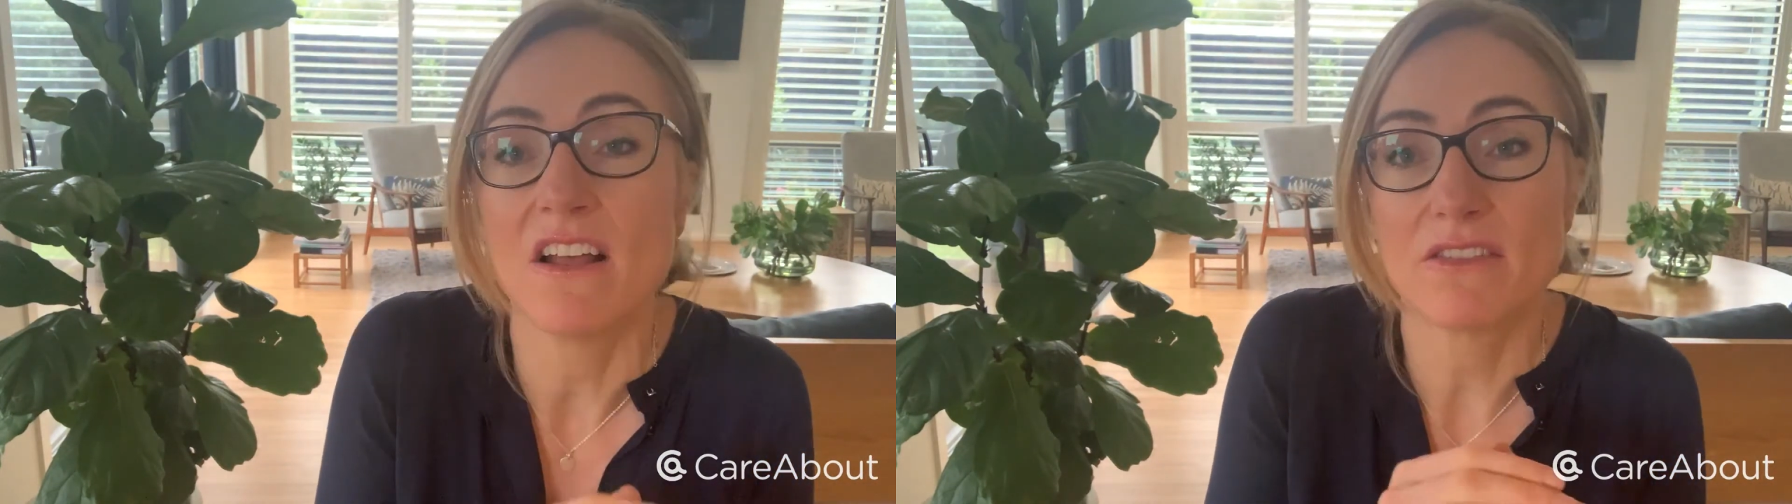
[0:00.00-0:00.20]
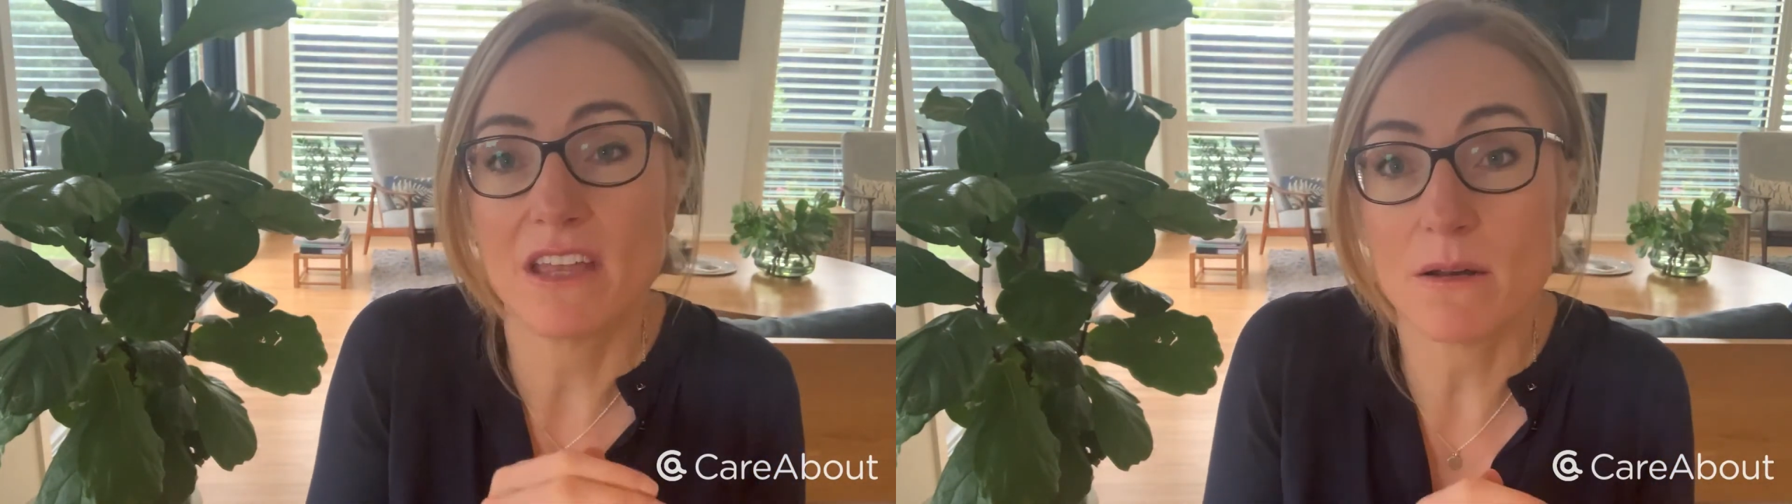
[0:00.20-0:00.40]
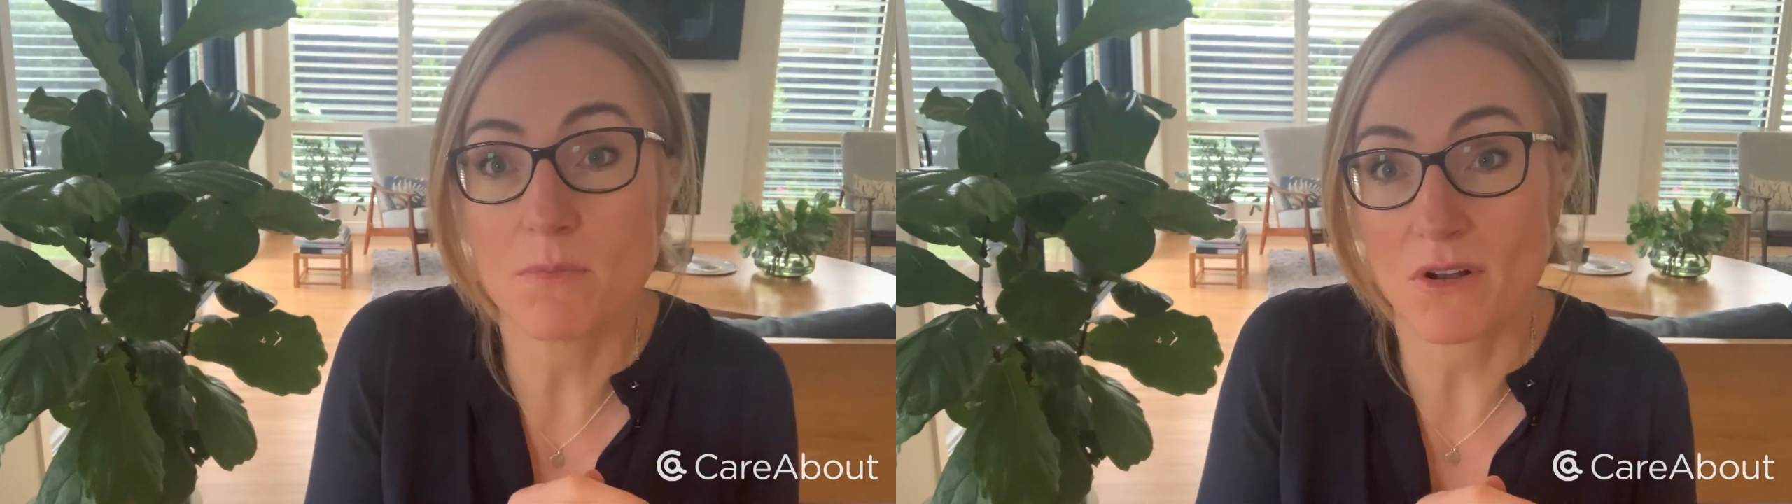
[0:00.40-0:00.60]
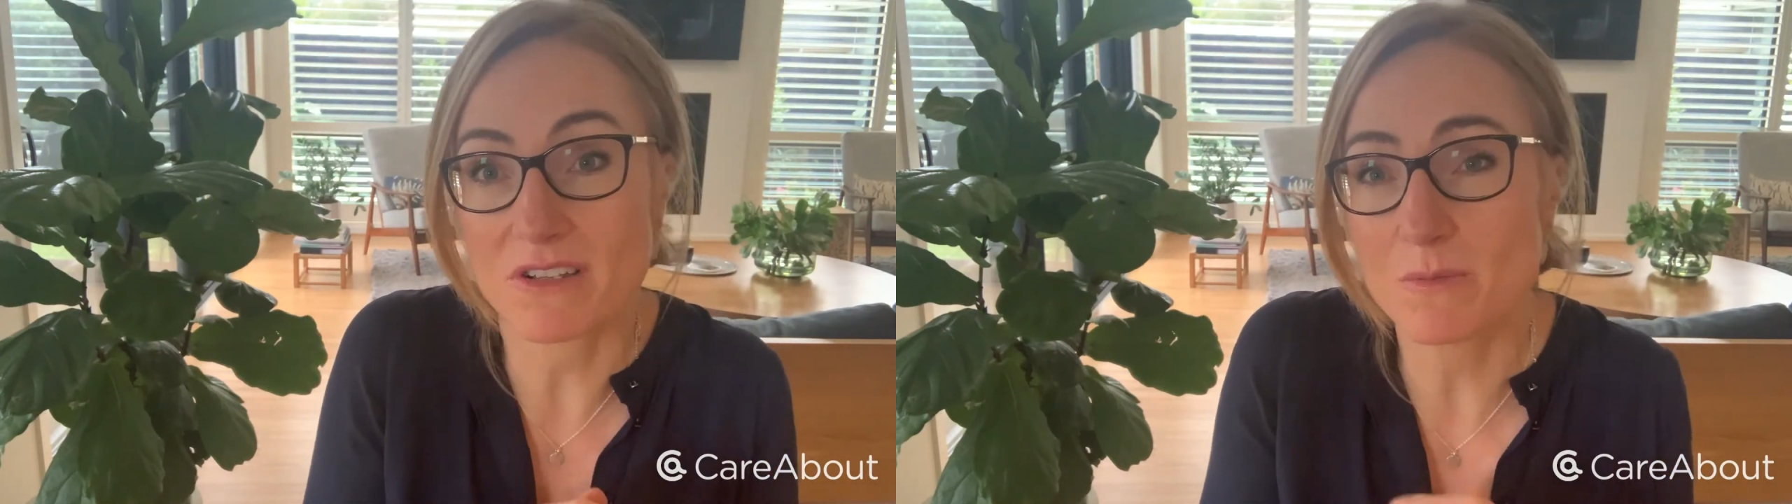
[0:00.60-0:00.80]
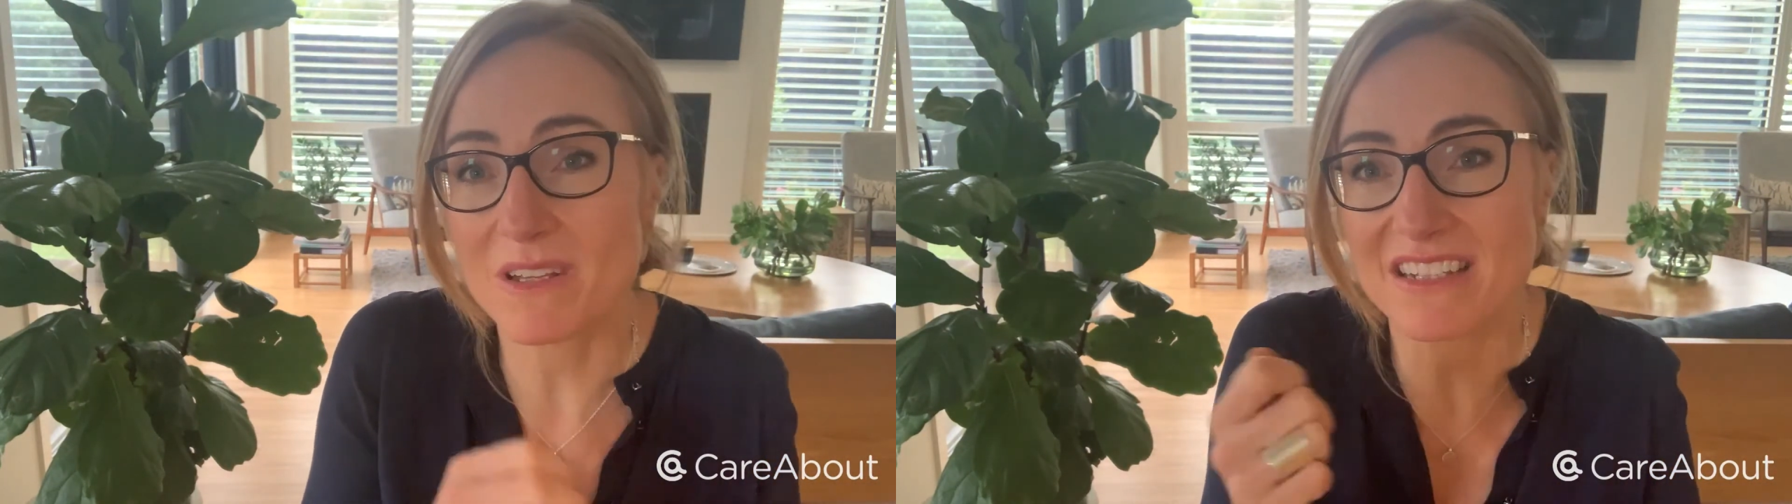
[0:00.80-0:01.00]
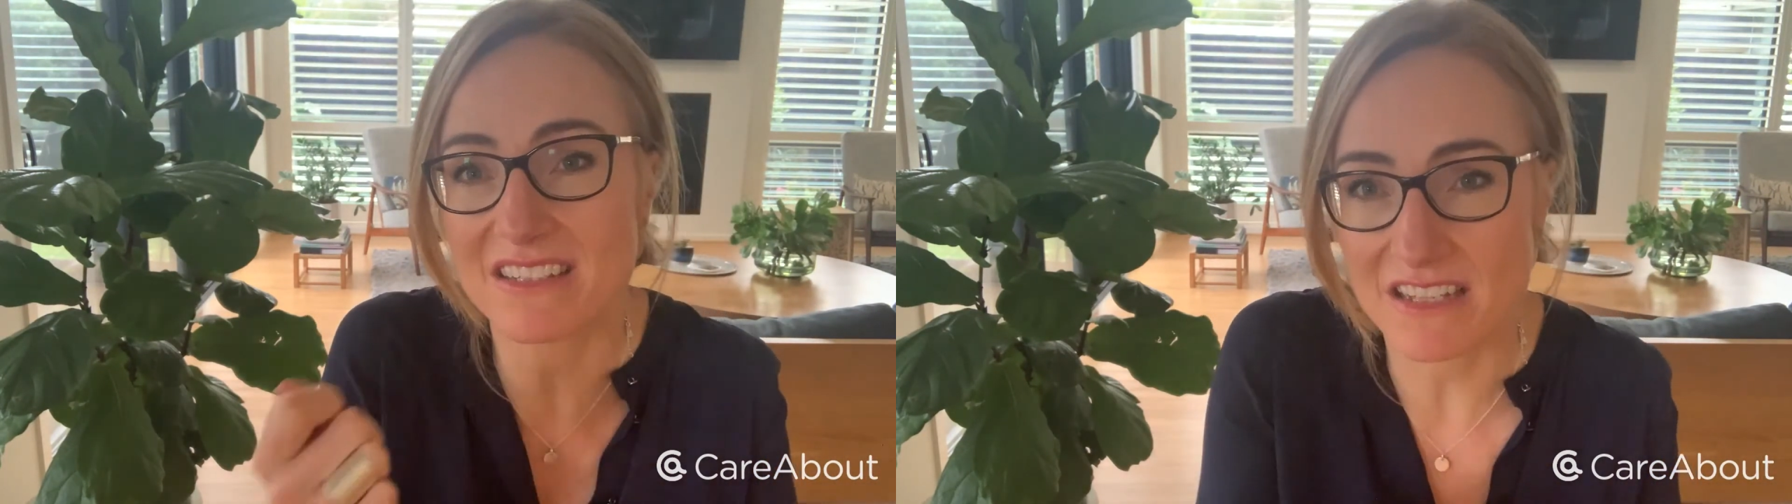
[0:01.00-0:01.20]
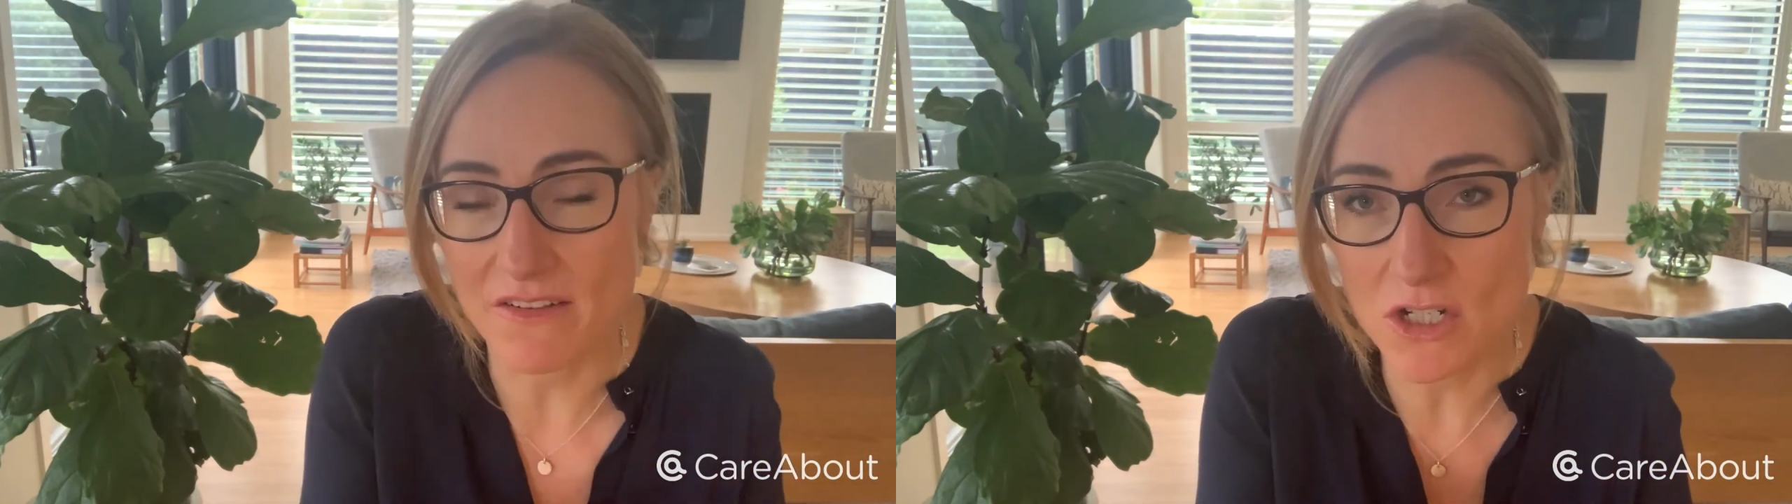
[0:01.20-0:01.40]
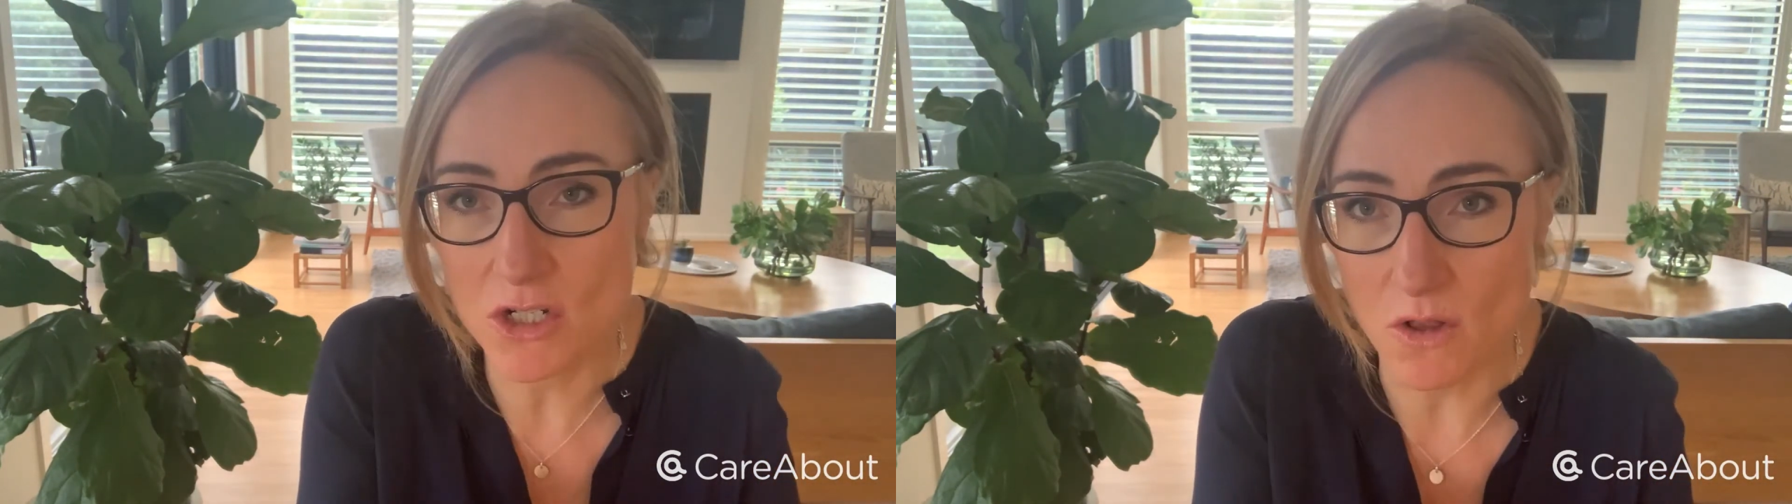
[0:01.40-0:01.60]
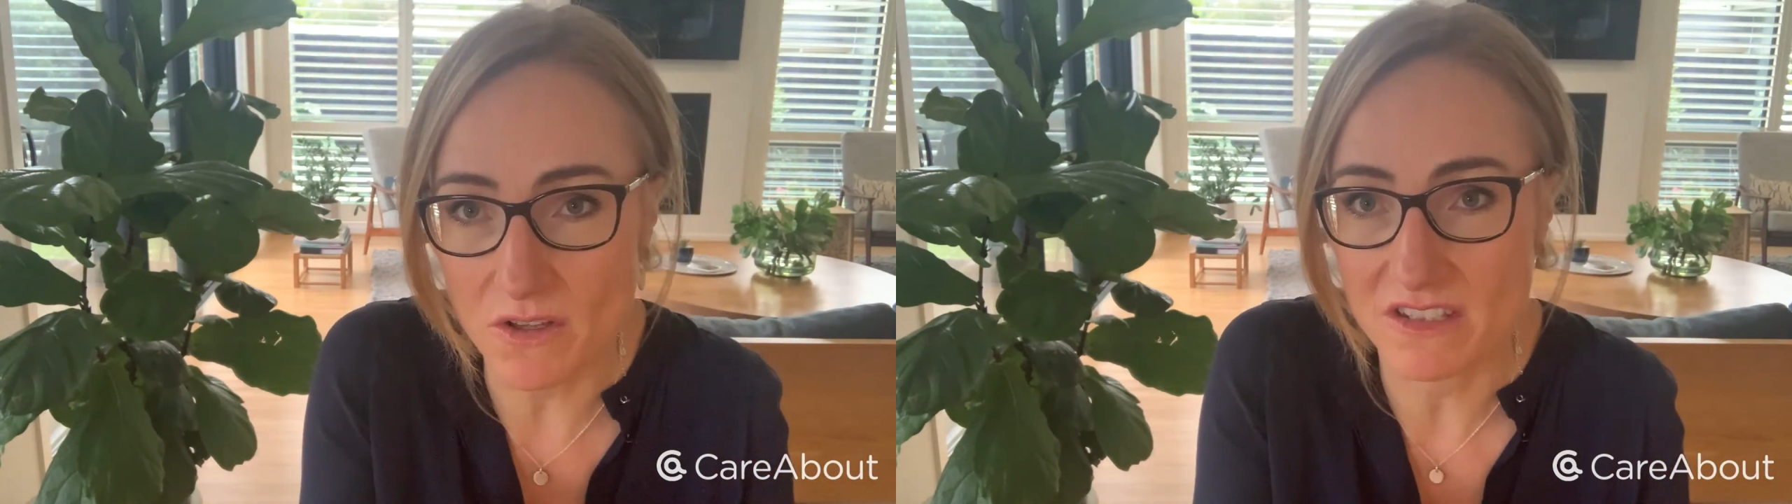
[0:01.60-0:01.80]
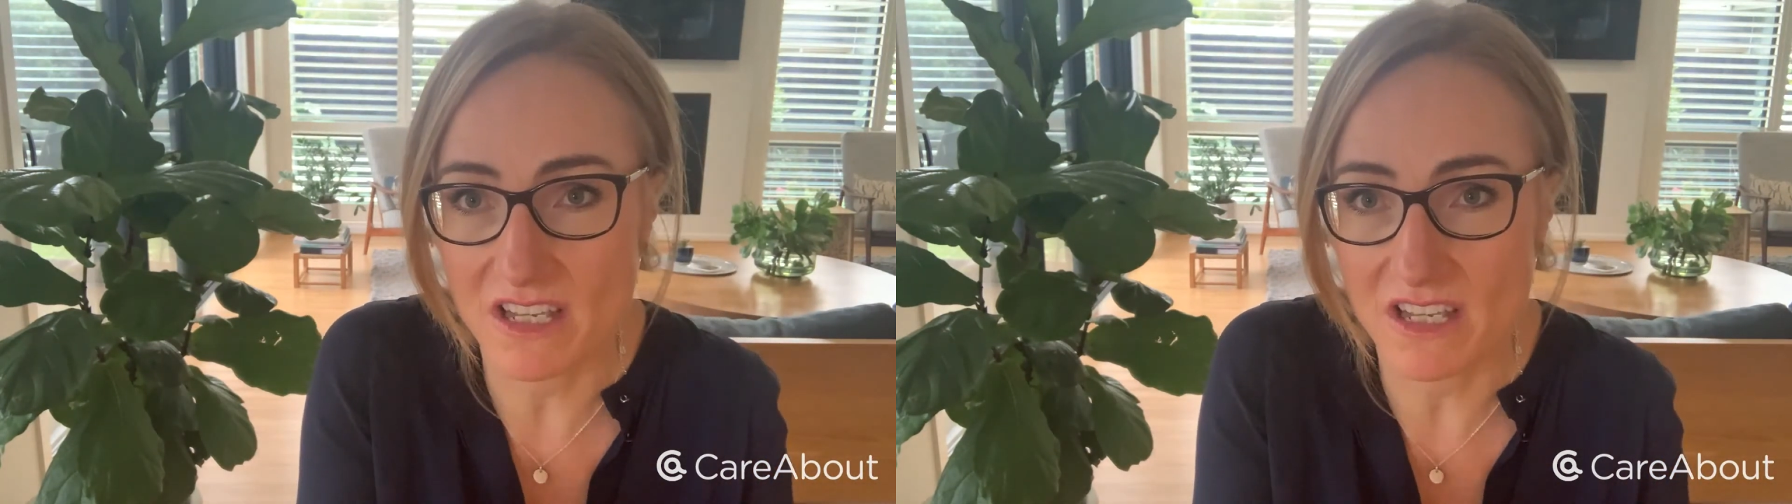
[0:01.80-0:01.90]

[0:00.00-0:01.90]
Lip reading: then approximately $7